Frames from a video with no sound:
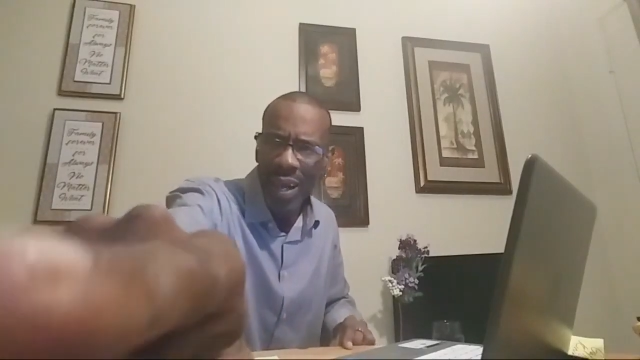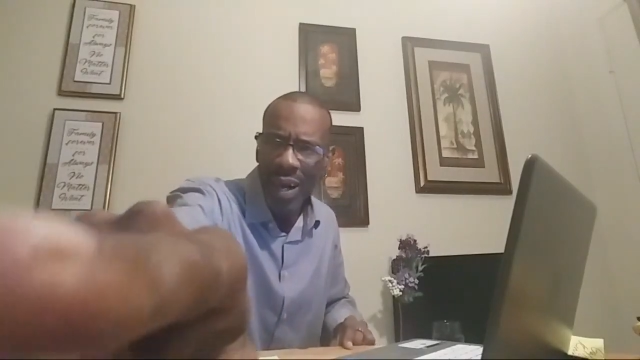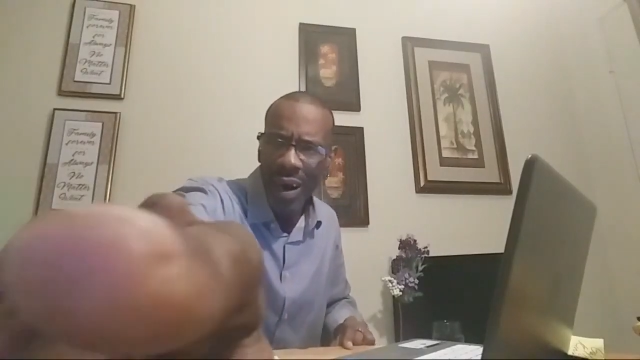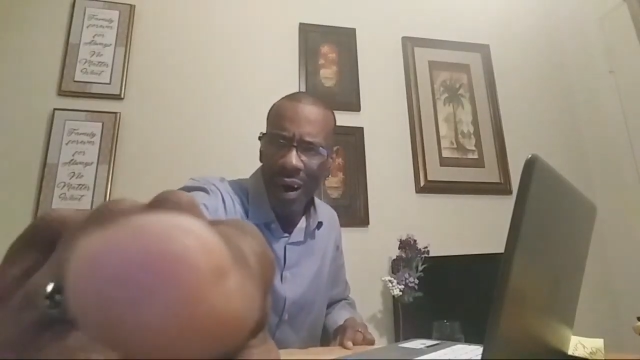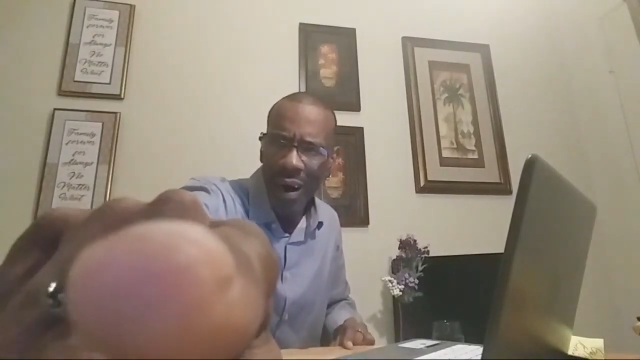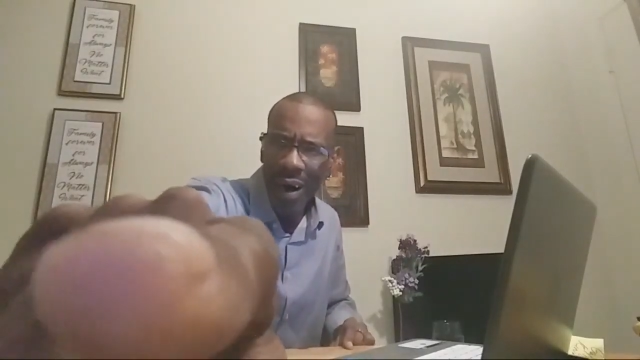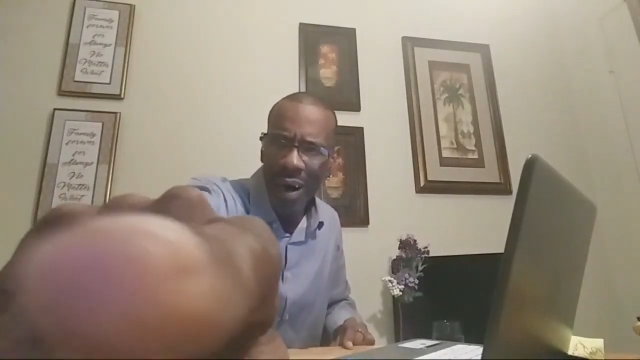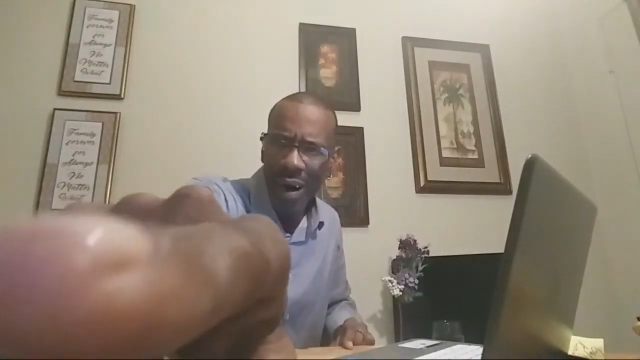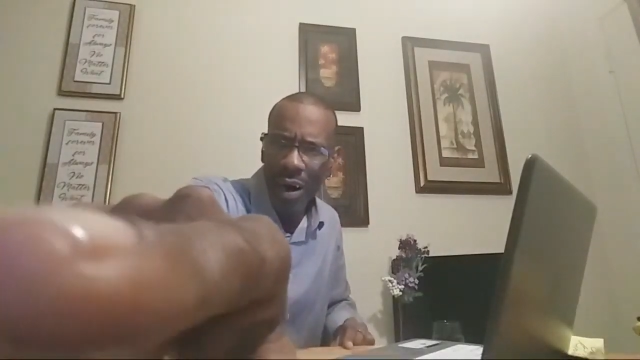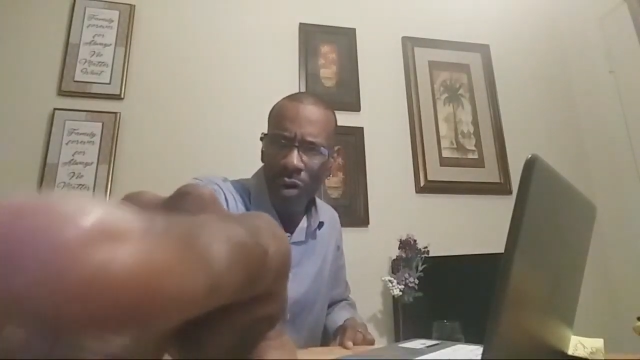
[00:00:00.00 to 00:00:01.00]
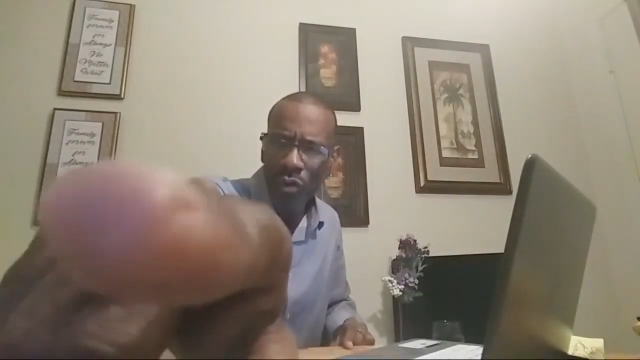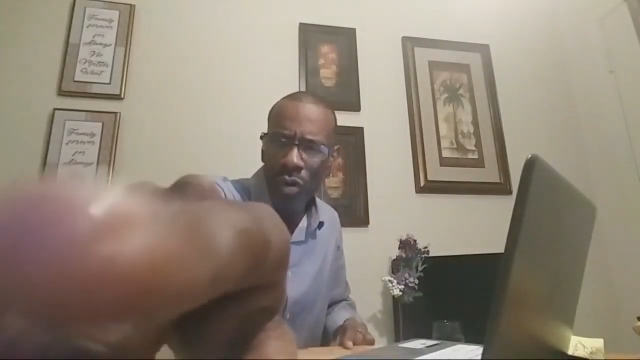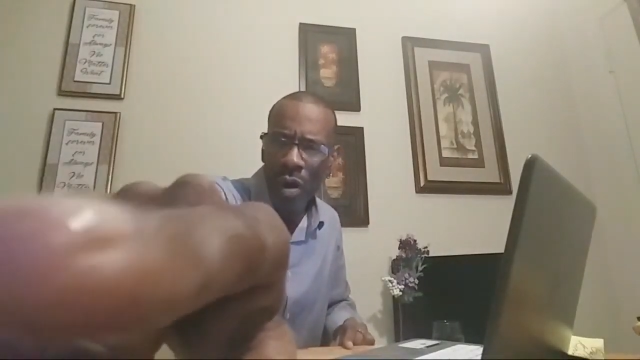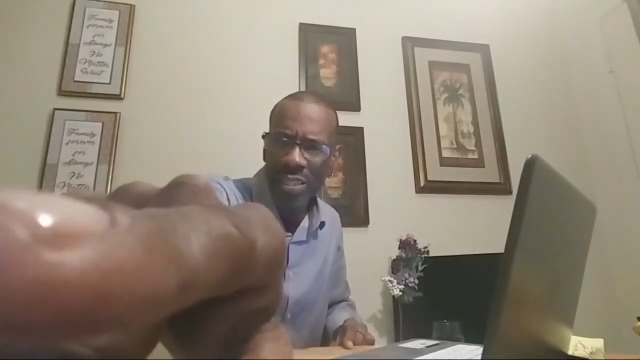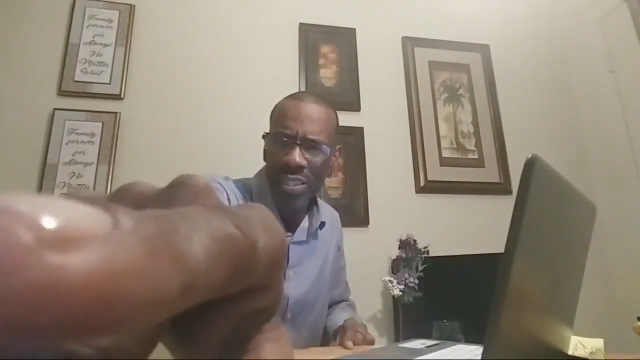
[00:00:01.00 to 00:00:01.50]

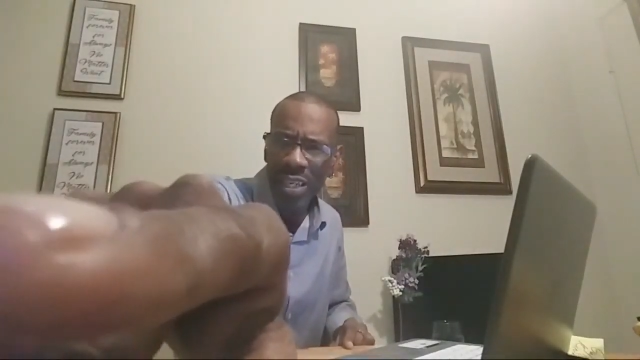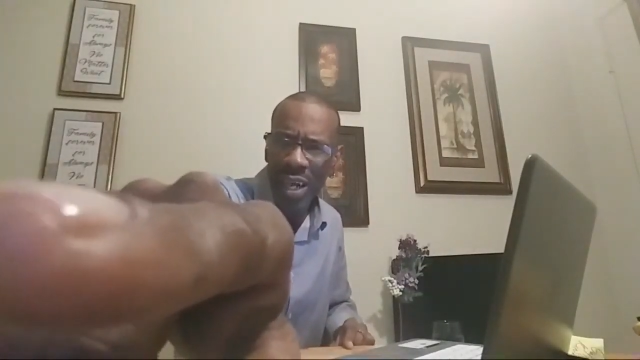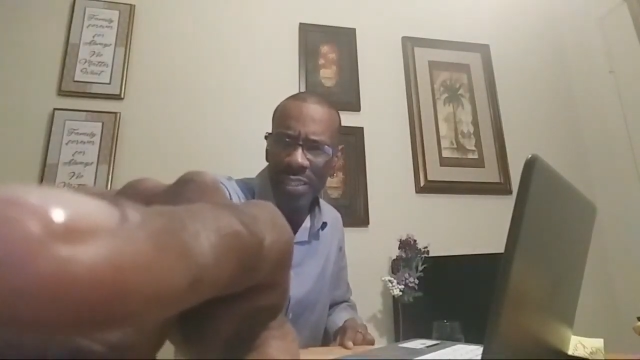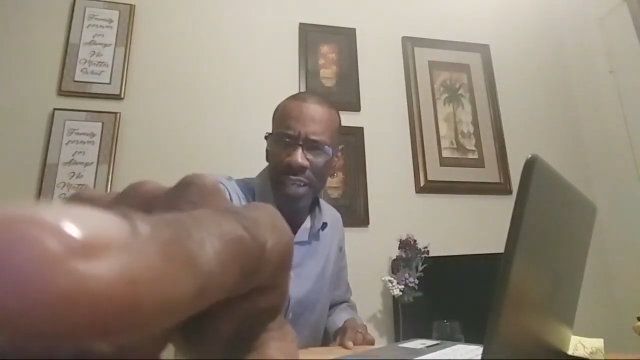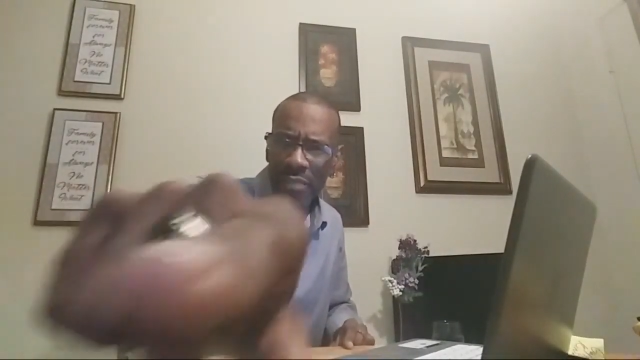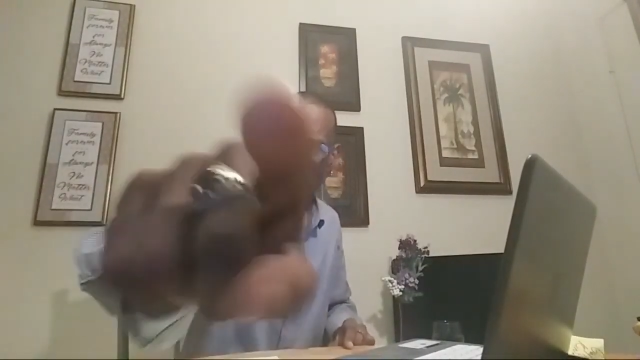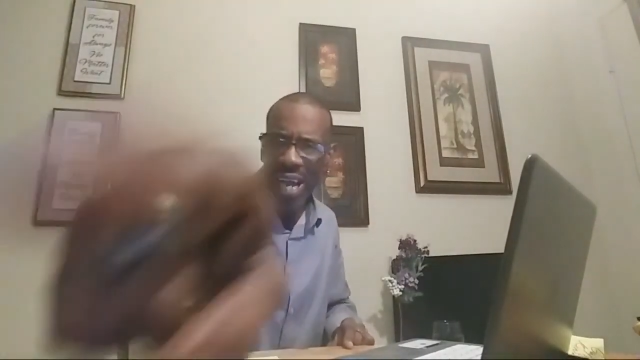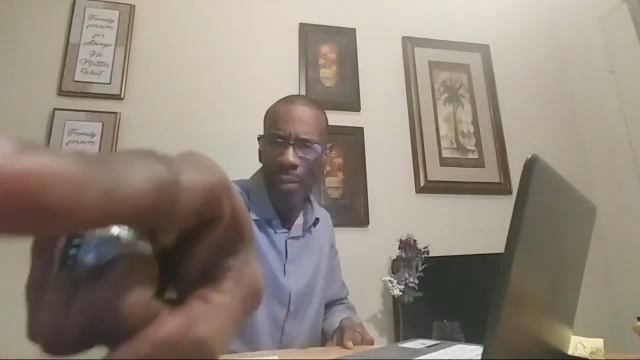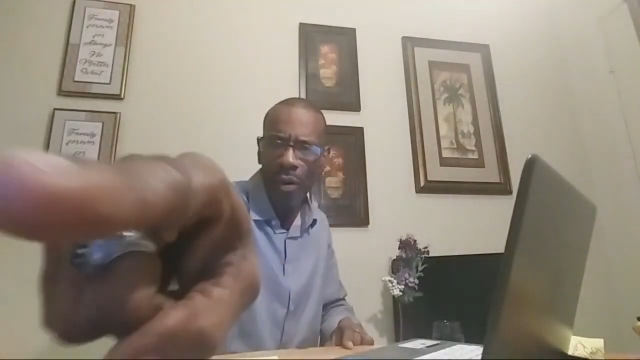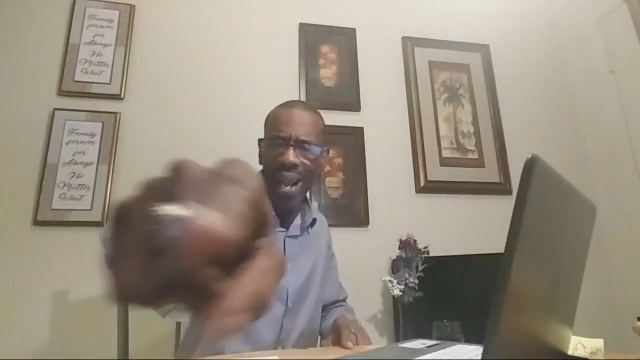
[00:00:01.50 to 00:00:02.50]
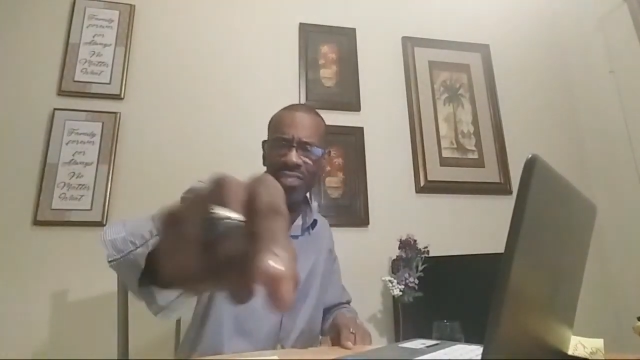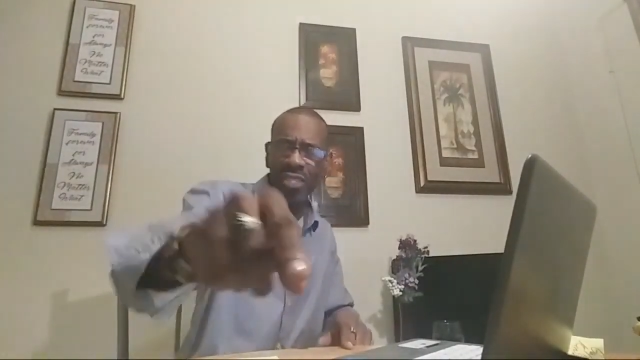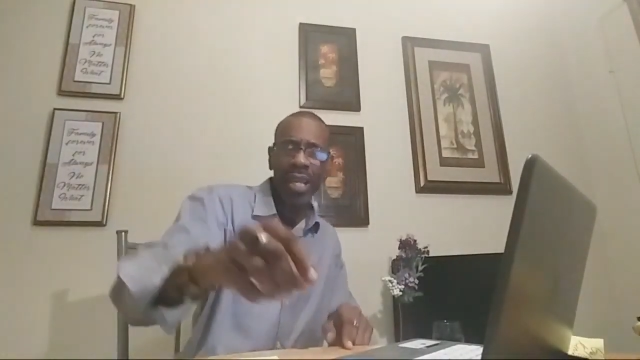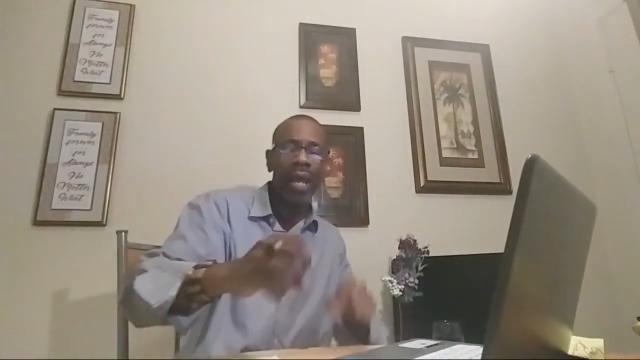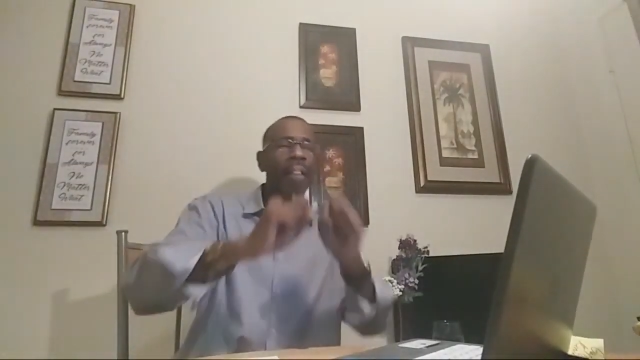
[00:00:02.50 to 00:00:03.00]
Jefferson, I'm going to answer
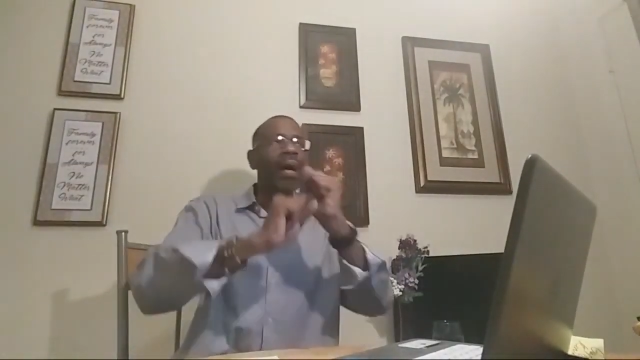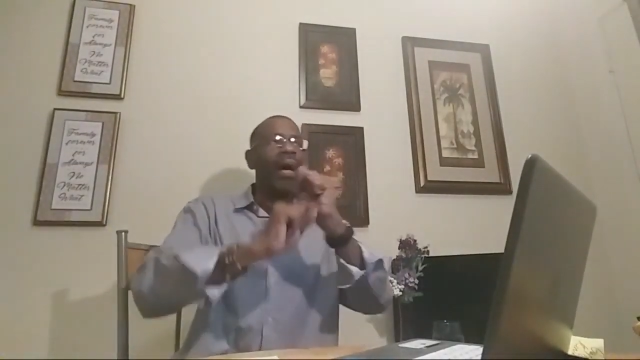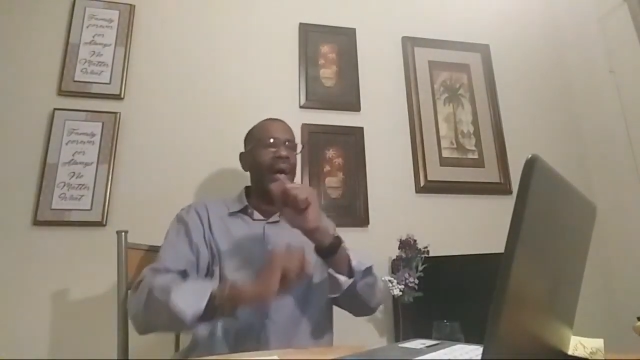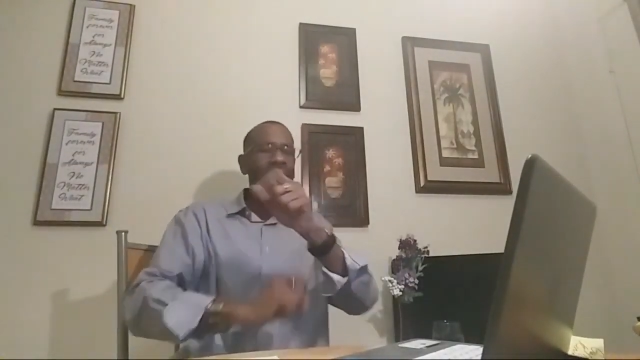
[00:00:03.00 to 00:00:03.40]
that. I